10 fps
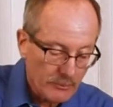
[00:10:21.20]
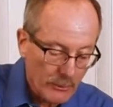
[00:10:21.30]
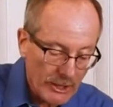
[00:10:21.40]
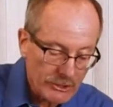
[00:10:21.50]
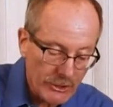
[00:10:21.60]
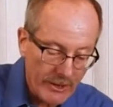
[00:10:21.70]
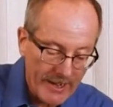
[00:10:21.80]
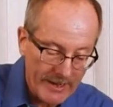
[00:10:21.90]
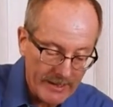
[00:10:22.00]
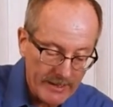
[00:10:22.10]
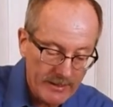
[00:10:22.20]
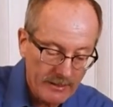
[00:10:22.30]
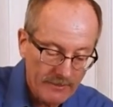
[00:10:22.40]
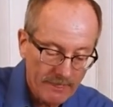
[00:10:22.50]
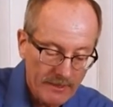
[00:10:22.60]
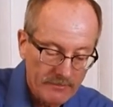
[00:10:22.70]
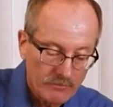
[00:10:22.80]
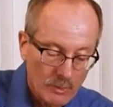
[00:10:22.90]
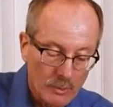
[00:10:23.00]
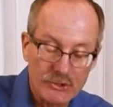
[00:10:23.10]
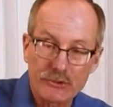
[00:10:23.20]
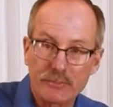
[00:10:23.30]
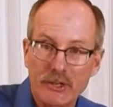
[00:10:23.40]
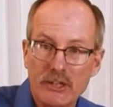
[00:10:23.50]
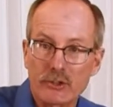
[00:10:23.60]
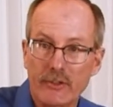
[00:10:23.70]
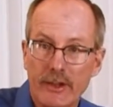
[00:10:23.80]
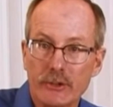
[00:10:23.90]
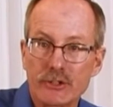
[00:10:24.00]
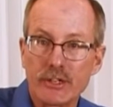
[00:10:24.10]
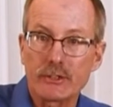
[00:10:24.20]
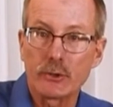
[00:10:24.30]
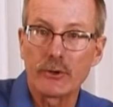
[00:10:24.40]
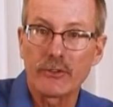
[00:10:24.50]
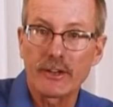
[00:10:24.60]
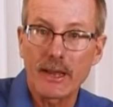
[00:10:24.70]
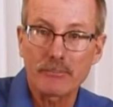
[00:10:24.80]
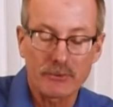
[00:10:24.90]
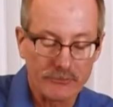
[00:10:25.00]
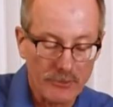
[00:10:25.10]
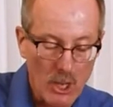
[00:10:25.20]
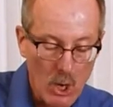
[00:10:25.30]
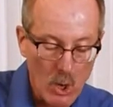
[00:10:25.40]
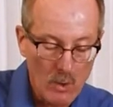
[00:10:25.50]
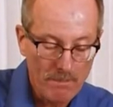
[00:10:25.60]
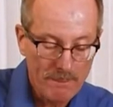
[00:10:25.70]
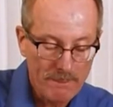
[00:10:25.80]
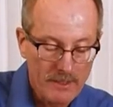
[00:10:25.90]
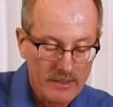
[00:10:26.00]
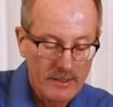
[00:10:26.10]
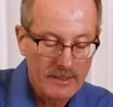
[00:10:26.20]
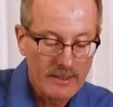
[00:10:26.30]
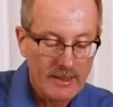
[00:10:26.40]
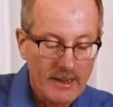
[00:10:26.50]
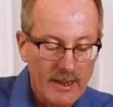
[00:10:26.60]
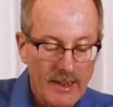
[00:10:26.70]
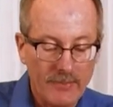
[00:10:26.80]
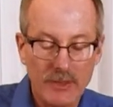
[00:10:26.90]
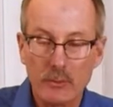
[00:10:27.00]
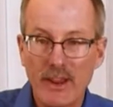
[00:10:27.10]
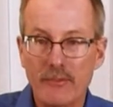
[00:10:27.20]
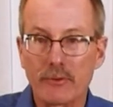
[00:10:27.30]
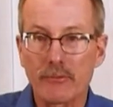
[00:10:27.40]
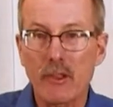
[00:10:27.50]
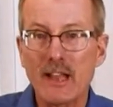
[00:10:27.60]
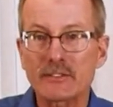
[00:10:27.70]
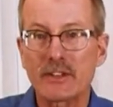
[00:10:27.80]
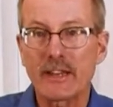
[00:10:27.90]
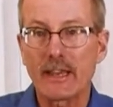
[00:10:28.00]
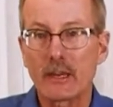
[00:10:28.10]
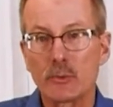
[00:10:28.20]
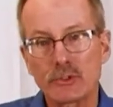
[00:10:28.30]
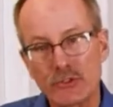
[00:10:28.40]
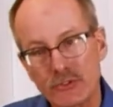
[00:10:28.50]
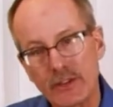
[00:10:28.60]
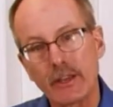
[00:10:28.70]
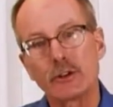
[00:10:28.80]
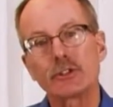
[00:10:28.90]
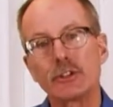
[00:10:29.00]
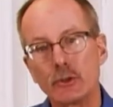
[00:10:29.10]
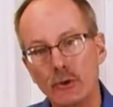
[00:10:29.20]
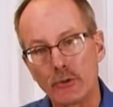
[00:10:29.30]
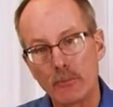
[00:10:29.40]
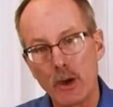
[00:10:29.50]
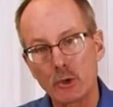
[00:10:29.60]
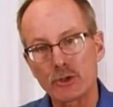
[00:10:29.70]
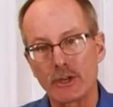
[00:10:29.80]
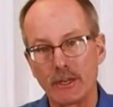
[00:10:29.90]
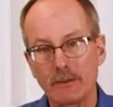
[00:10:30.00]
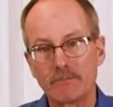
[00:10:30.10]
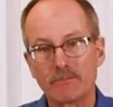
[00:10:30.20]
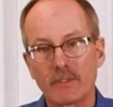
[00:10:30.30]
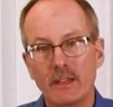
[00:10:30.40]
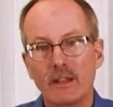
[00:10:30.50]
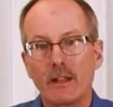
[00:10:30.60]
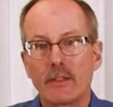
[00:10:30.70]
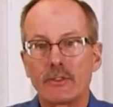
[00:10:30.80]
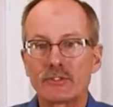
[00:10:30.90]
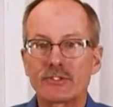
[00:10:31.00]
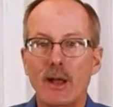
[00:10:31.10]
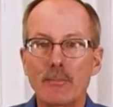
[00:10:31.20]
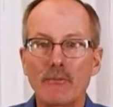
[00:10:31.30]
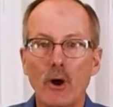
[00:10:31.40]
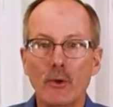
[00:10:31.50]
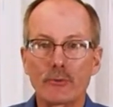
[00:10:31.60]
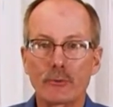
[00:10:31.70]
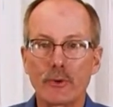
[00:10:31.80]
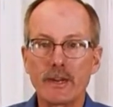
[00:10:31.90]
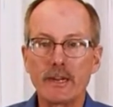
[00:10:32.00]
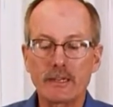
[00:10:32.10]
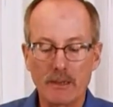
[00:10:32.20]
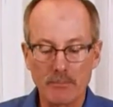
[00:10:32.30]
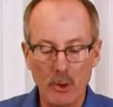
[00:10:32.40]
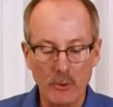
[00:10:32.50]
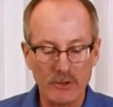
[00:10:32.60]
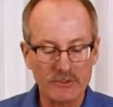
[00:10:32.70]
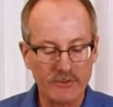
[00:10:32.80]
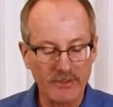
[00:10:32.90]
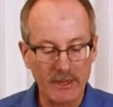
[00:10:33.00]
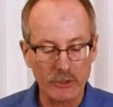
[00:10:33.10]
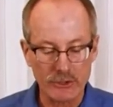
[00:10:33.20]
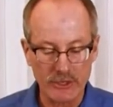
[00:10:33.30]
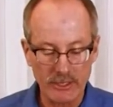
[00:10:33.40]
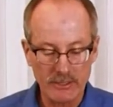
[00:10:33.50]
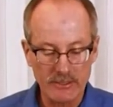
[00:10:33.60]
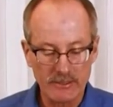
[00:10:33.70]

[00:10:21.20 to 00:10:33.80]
pressure head, which is potential energy due to the depth of flow. And then we have the velocity head, which is the energy due to the motion. The sum of all three components of energy